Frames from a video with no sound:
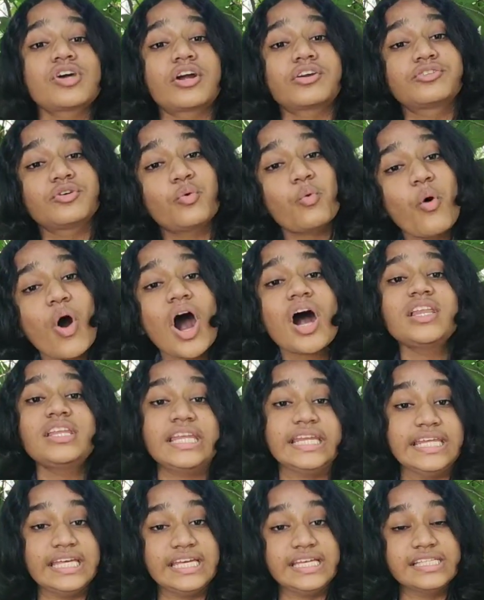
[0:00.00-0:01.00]
are the
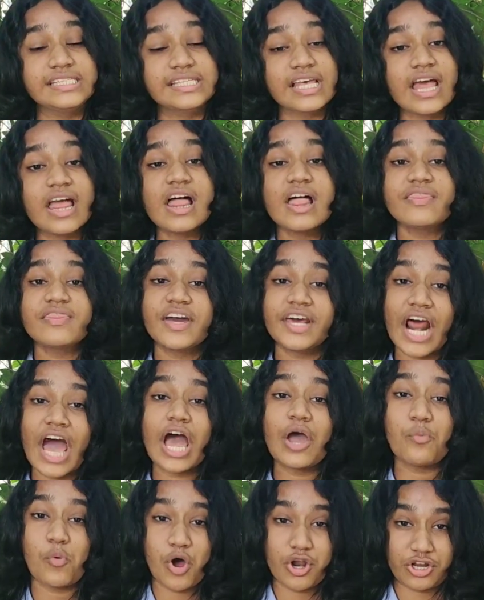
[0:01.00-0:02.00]
qualities that
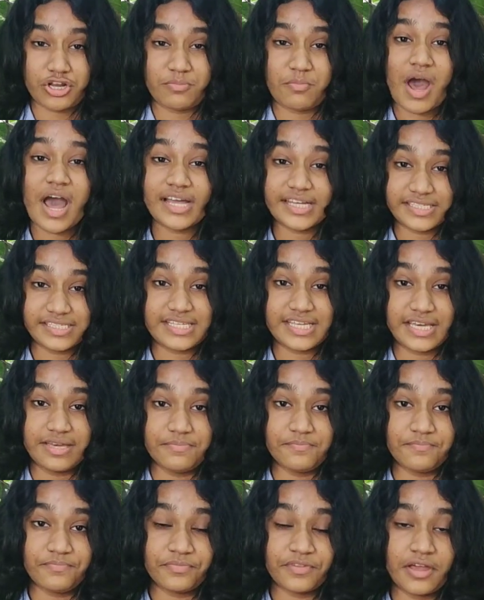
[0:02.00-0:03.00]
I want on my
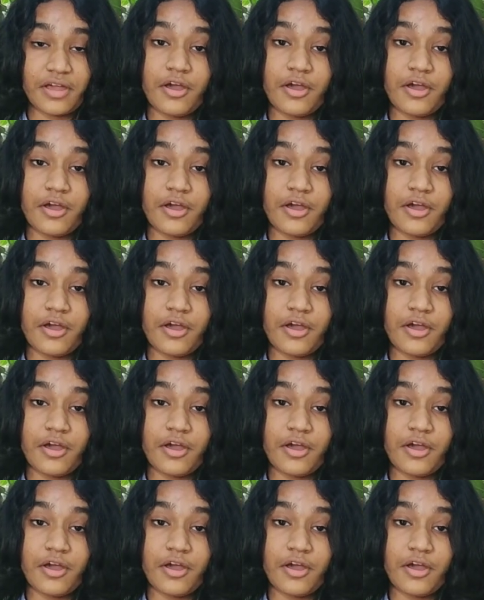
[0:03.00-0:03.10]
team.